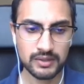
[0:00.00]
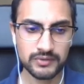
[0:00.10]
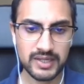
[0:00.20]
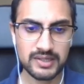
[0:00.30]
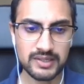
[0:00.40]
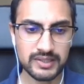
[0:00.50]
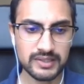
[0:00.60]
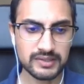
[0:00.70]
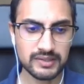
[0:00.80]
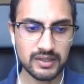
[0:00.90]

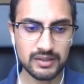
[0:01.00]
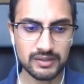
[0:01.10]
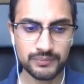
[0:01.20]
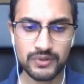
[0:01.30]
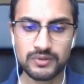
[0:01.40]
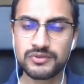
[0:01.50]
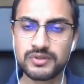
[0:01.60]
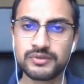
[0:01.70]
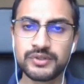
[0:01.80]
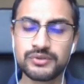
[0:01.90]
Secondly, we
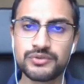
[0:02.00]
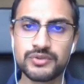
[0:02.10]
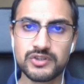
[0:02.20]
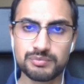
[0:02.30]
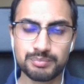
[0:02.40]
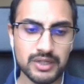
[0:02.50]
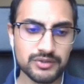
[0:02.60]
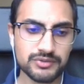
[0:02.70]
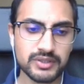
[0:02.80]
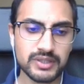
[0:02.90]
also introduce
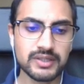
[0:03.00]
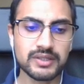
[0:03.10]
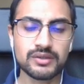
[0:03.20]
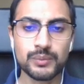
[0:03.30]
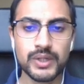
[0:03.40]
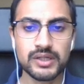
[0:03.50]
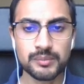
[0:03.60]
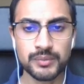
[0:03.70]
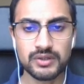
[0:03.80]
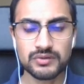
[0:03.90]
sparsity in the weight
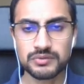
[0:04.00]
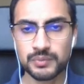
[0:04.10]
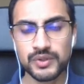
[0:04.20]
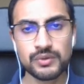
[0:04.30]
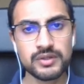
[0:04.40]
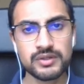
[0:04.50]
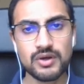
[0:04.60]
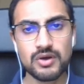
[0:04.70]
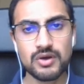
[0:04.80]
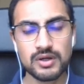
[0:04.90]
updates. We don't
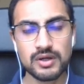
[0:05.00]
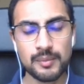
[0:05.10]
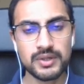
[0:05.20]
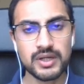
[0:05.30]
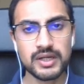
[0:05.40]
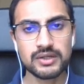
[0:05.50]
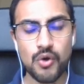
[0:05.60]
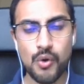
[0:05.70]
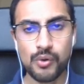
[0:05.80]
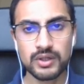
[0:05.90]
update
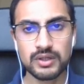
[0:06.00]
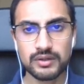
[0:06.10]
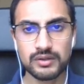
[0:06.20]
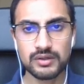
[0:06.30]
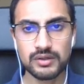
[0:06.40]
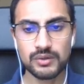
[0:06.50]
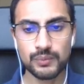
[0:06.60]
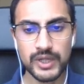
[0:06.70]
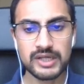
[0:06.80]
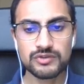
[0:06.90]
all the
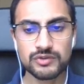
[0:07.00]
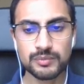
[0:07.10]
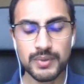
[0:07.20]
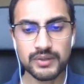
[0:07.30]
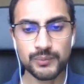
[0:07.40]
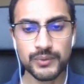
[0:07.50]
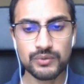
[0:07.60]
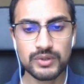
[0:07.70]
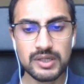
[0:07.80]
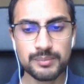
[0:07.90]
weights, but we
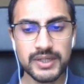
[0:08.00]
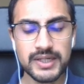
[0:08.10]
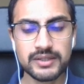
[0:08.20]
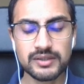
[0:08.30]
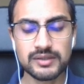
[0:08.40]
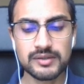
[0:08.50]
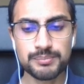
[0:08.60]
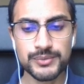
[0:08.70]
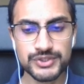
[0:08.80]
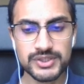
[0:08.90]
only update a
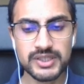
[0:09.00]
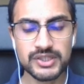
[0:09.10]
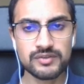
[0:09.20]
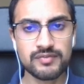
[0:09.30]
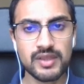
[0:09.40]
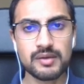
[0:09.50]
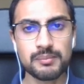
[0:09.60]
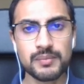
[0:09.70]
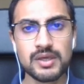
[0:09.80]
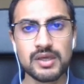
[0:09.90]
percentage of
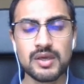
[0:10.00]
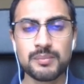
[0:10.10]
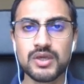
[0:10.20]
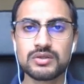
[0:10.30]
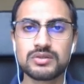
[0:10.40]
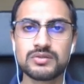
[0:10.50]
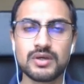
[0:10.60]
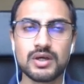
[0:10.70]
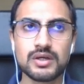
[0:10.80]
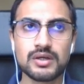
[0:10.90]
them
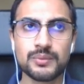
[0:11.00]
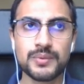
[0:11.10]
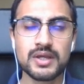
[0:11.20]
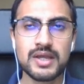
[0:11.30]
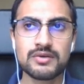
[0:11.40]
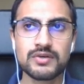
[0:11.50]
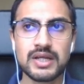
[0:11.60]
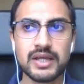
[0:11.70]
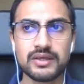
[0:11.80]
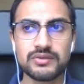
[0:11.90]
because we again
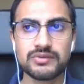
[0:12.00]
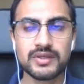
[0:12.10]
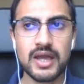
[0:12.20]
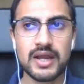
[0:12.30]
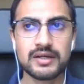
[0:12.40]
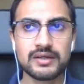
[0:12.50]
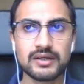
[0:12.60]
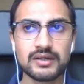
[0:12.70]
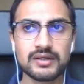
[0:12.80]
realize that